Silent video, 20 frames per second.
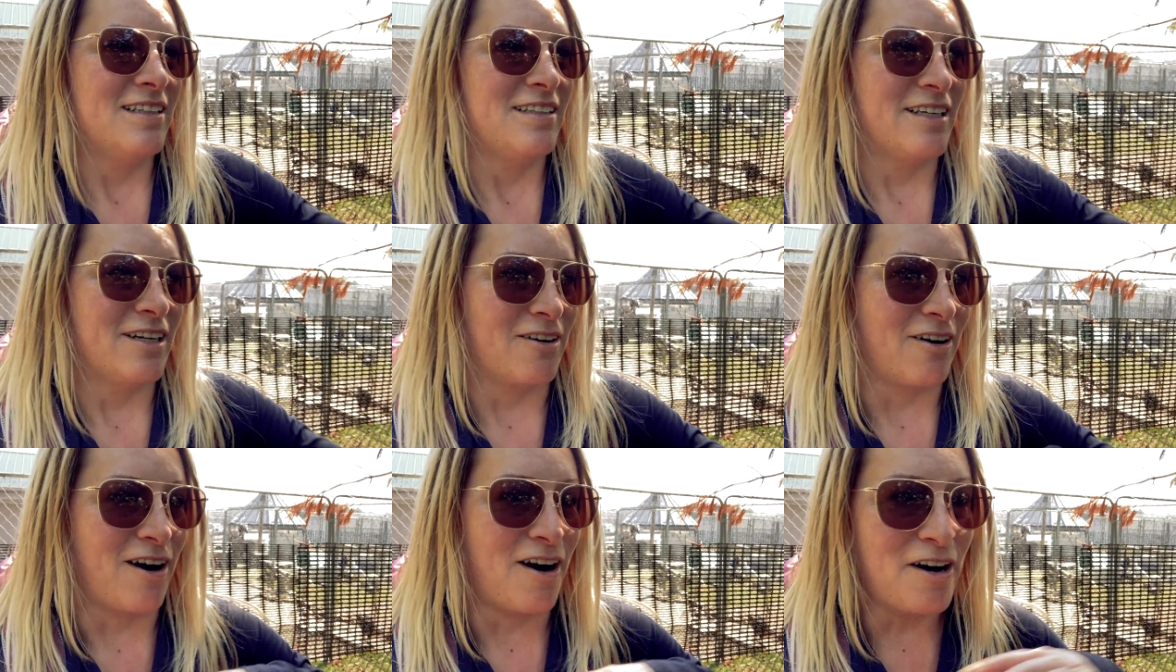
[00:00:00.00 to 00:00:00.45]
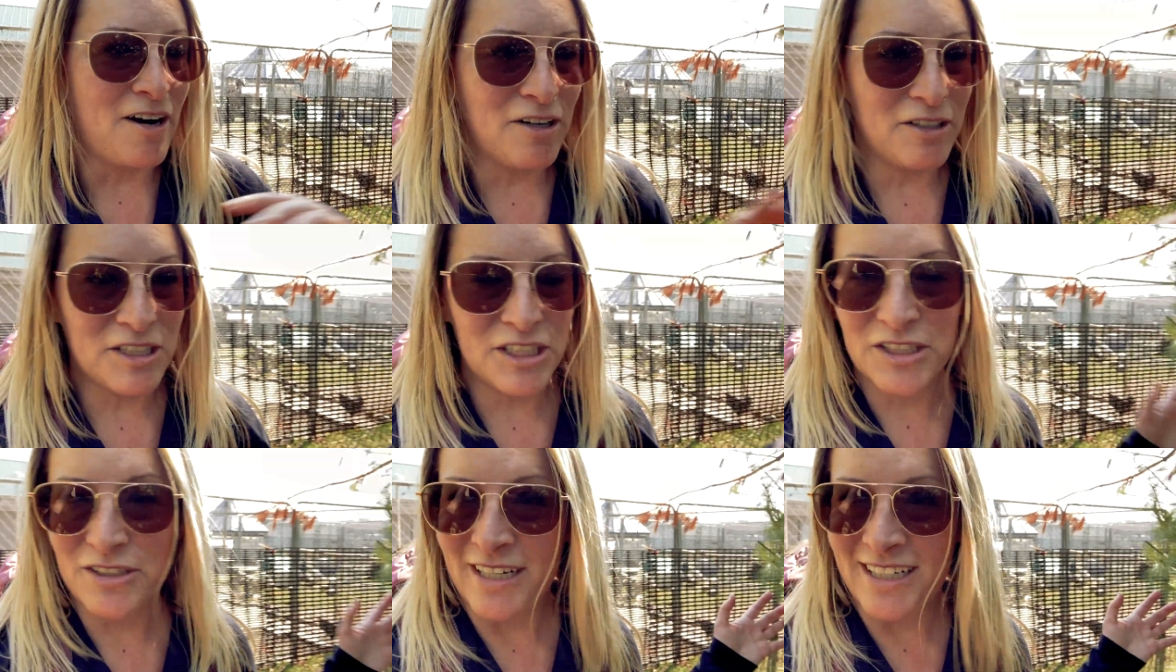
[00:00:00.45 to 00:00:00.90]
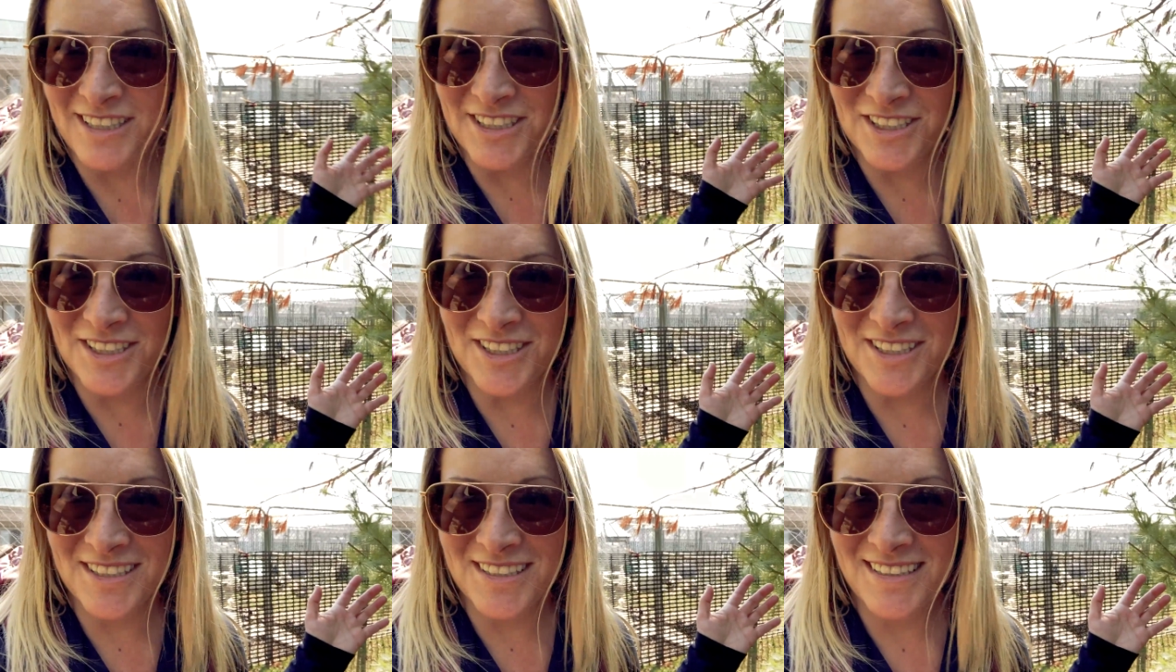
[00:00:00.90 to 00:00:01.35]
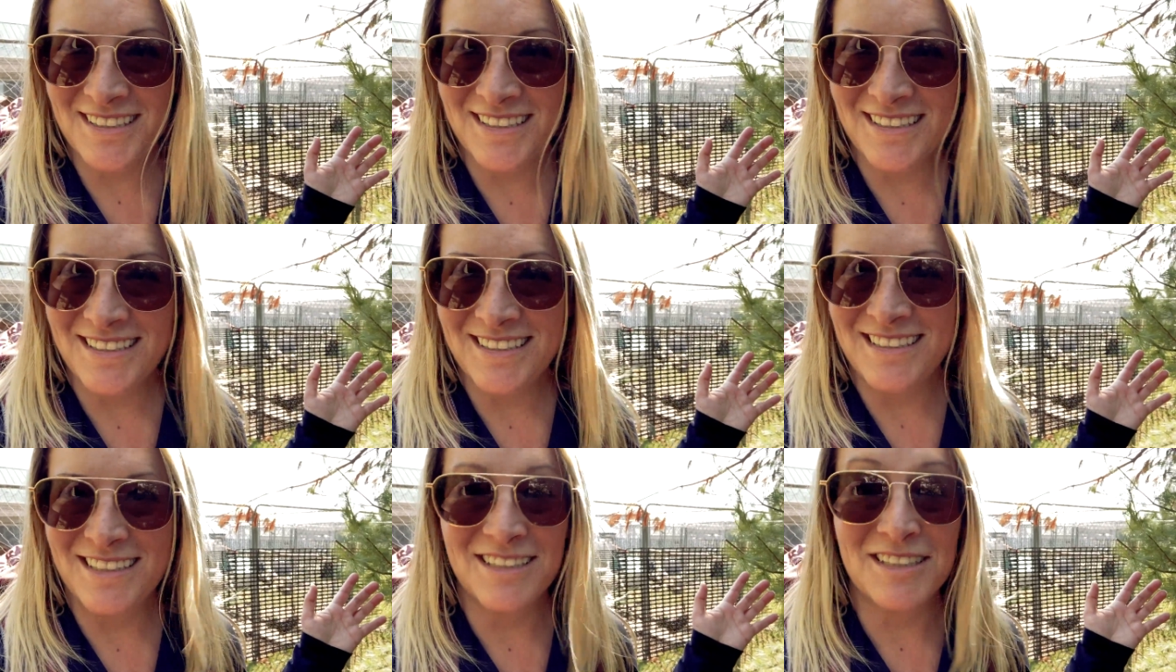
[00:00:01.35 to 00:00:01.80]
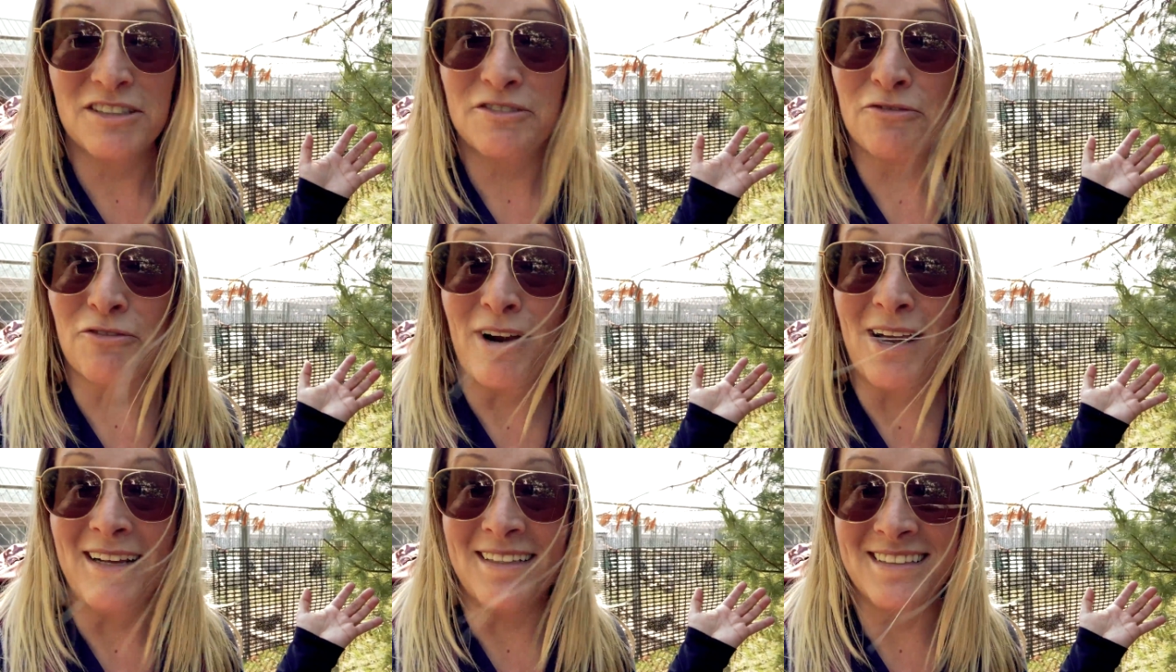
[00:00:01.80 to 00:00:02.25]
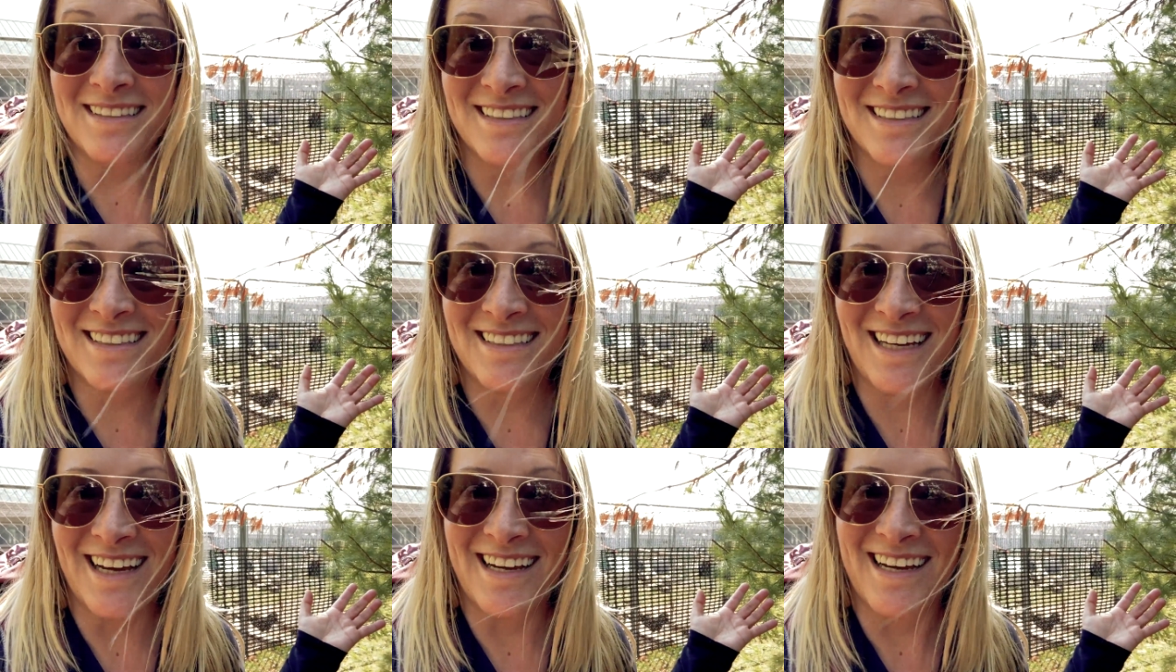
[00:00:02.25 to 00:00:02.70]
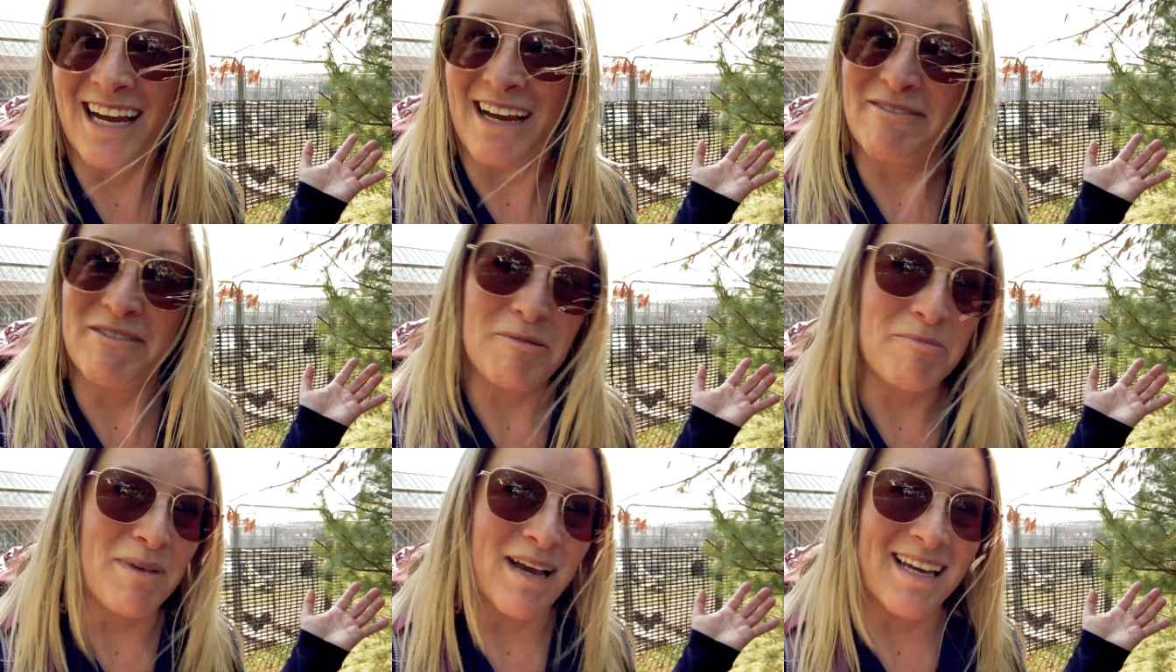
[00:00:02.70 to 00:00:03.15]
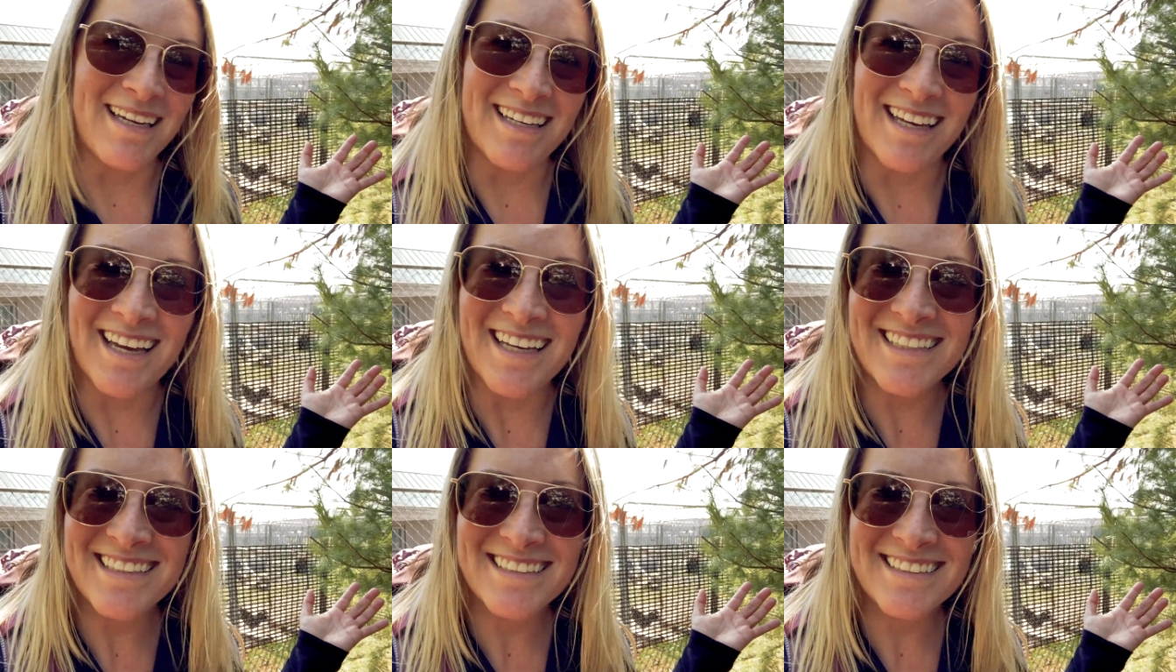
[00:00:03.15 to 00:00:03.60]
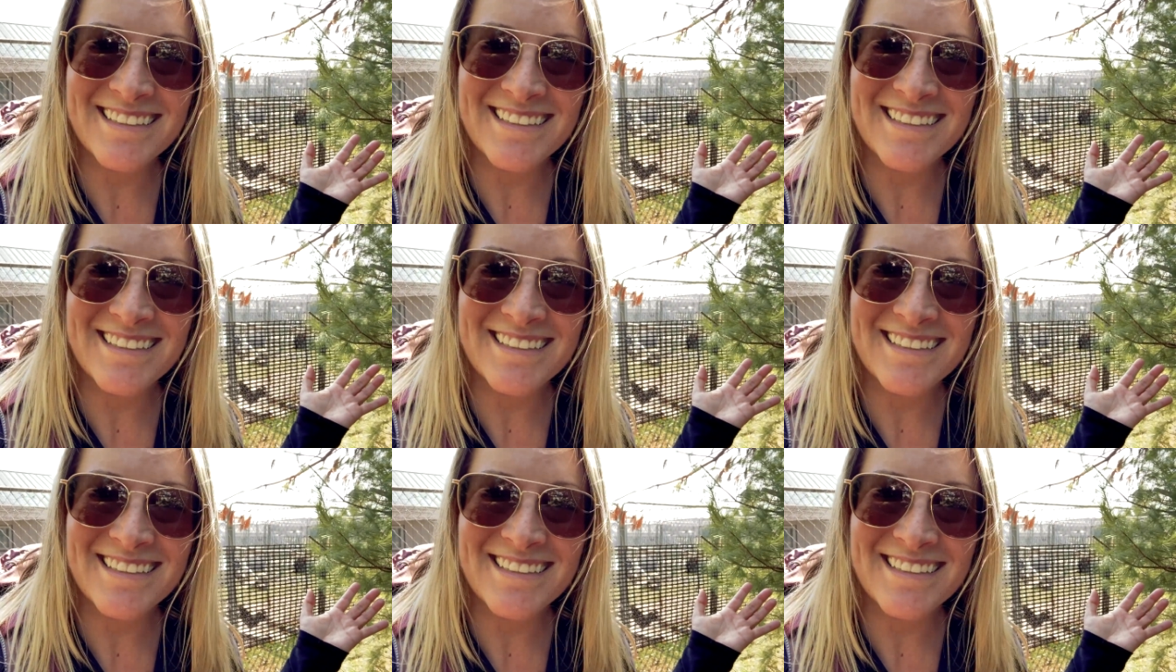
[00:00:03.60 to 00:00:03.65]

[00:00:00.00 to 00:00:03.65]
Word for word: There are no strangers, just friends I haven't met yet.